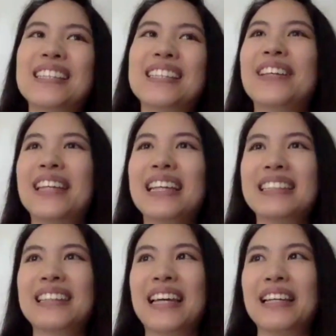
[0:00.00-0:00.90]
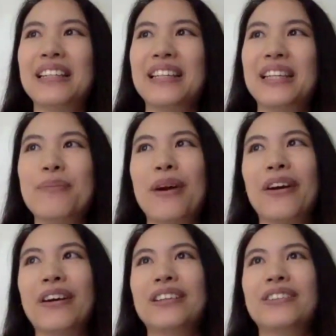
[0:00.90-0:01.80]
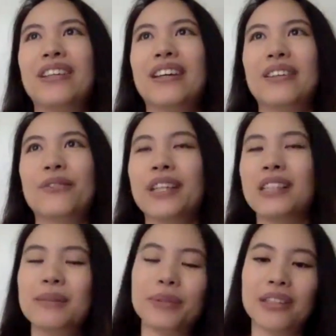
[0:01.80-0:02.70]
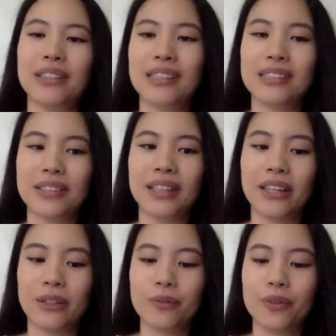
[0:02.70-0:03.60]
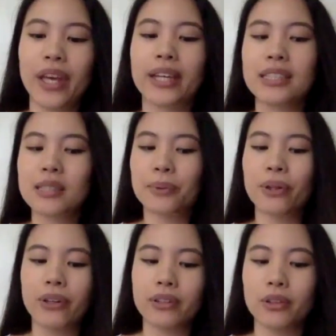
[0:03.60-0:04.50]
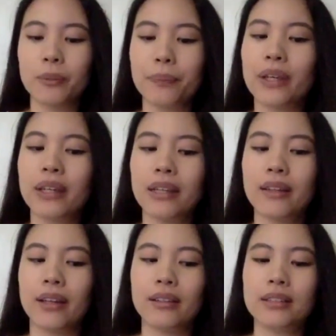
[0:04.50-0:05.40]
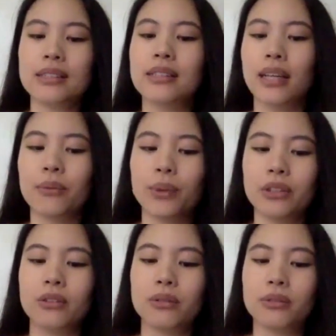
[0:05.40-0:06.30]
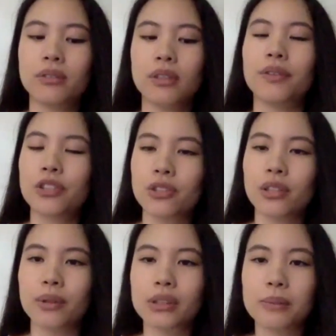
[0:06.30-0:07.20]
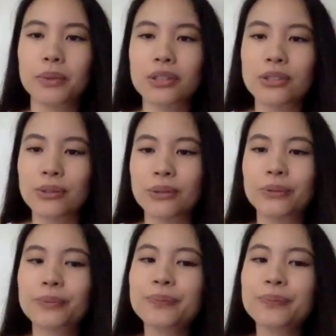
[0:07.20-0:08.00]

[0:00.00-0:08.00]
So I like that. In America, you get the flexibility to kind of explore a little bit and then decide what you eventually want to pursue.